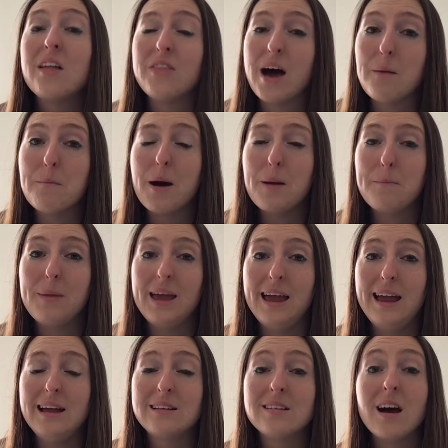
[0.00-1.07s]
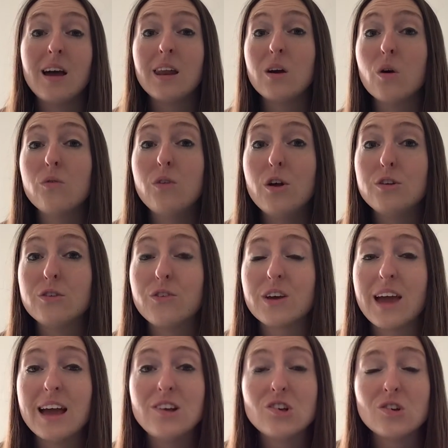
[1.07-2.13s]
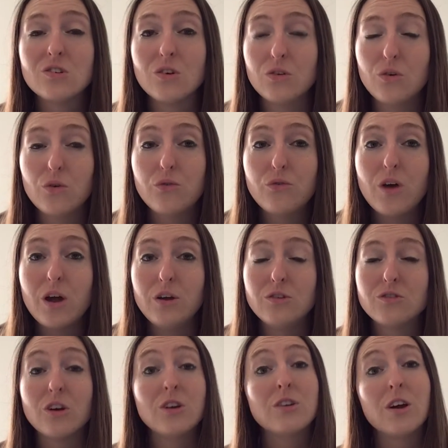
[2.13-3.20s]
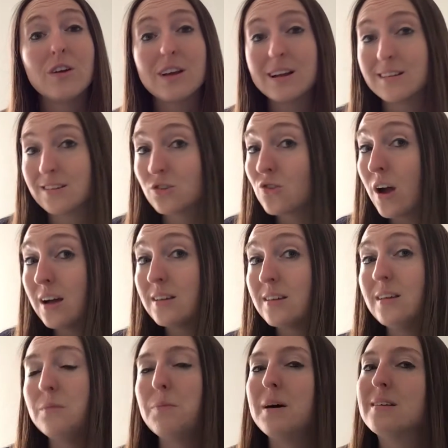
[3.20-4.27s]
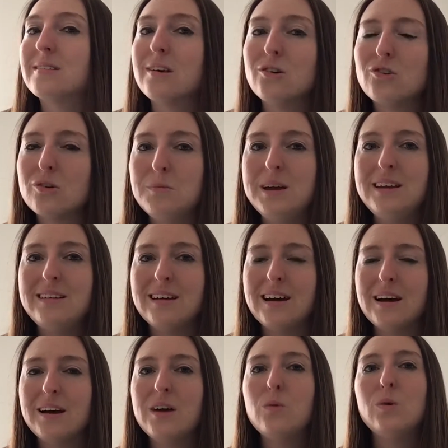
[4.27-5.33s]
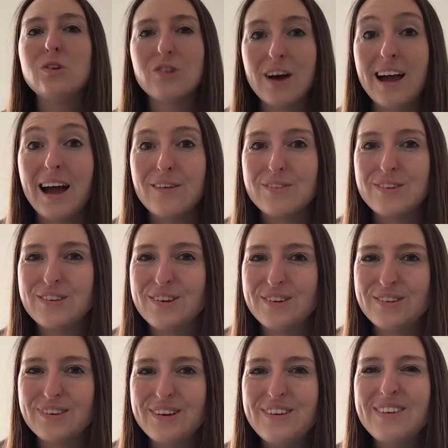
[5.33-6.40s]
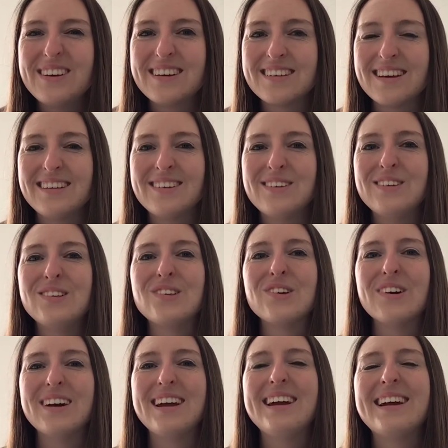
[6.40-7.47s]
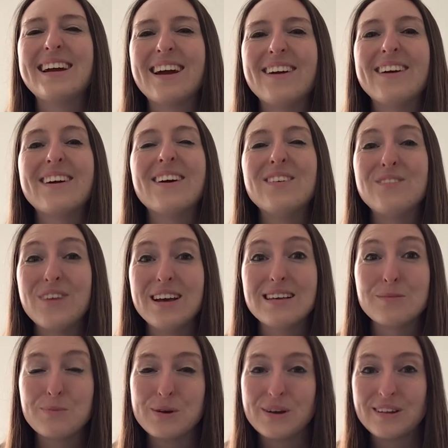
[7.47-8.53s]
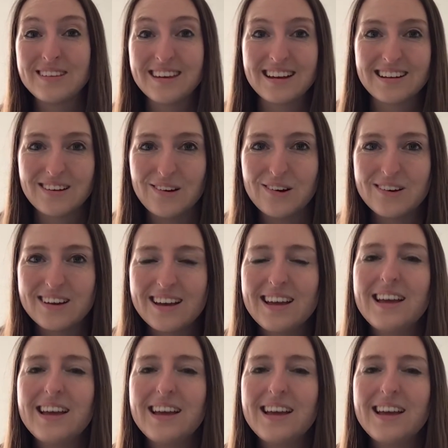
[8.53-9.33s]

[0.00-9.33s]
That might be turning off notifications on your phone so you don't get distracted by social media, which I have to do too, because I do enjoy going on Facebook and TikTok.